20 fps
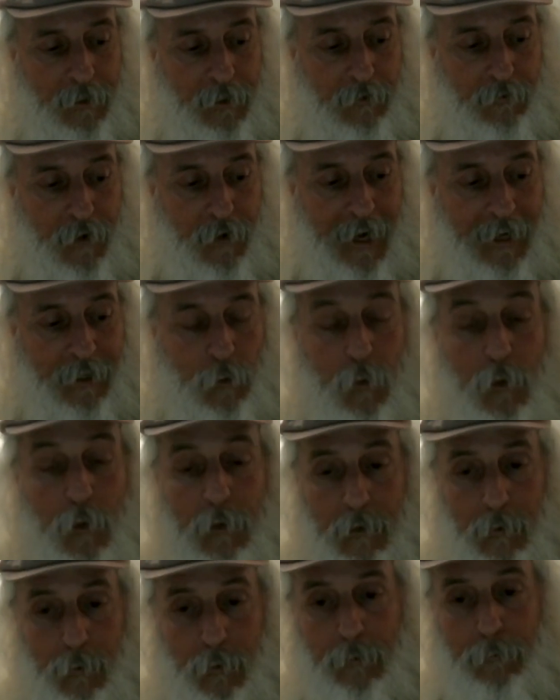divine
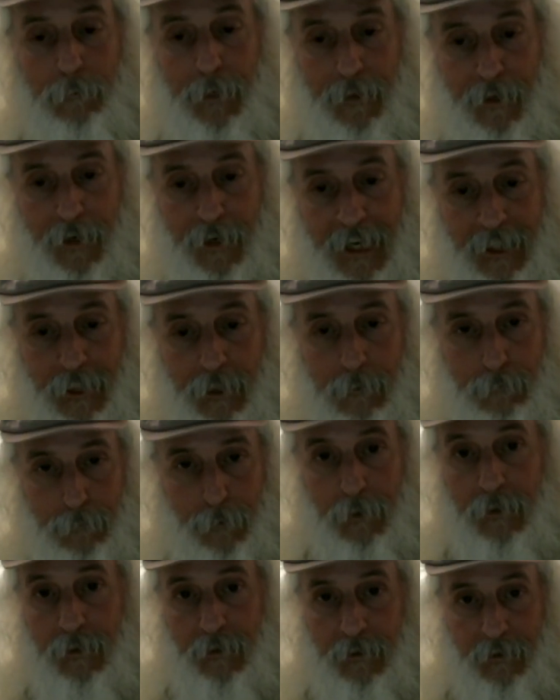order will be the next
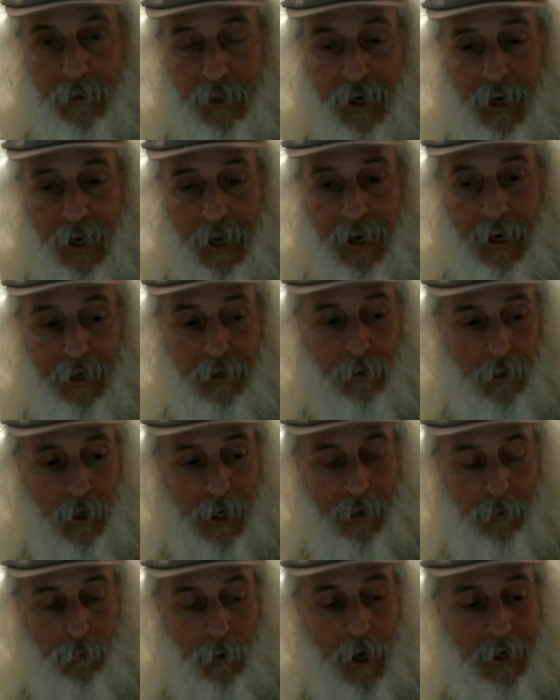book that I,
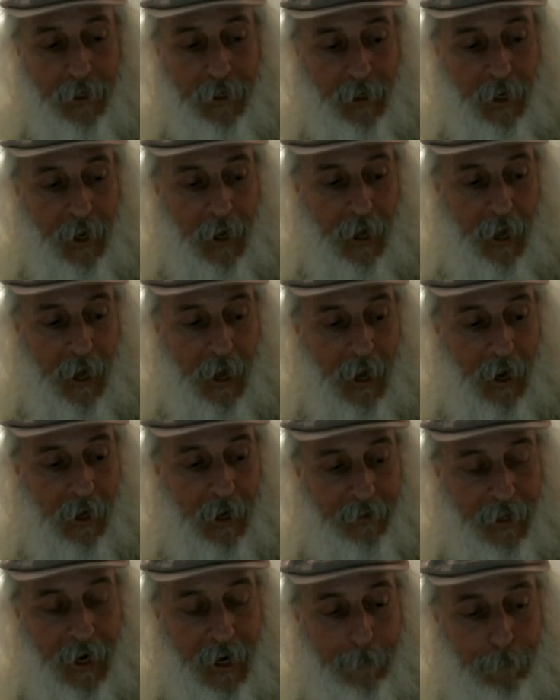I write, uh,
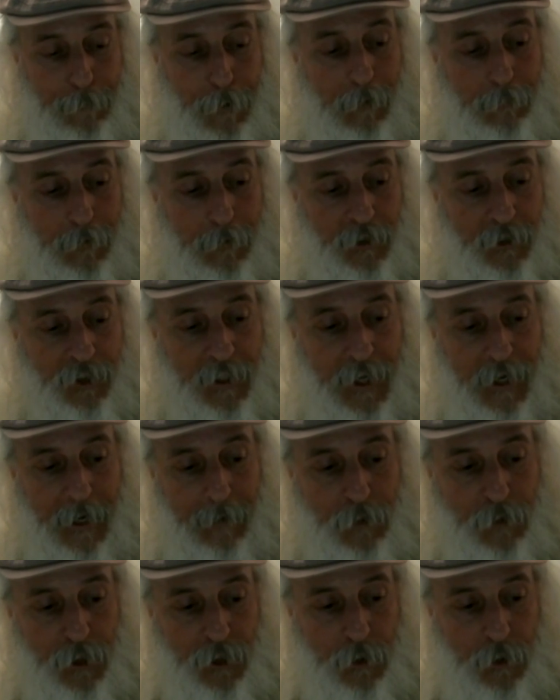that I publish, that I'm
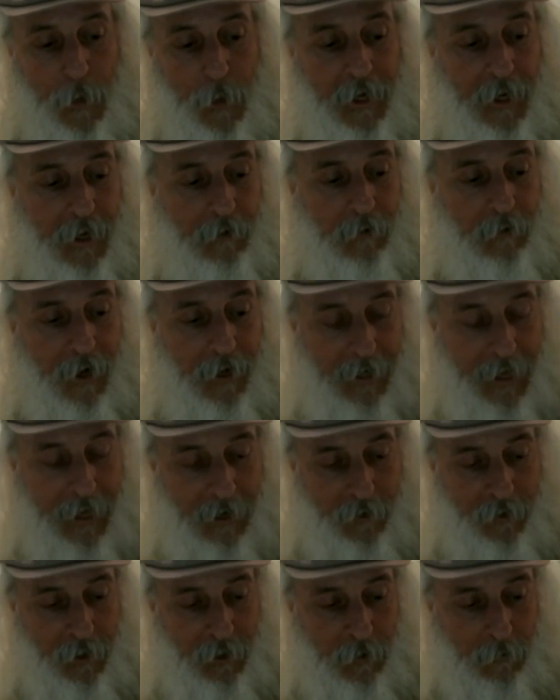just tweaking right now,
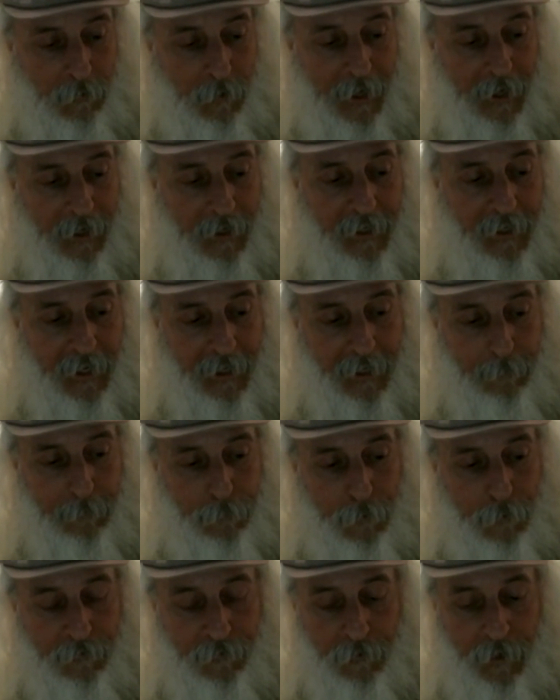you know, editing it,
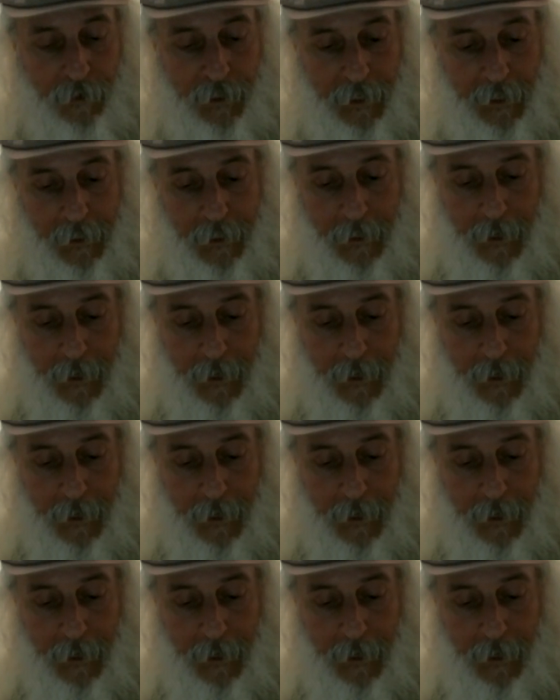proofreading.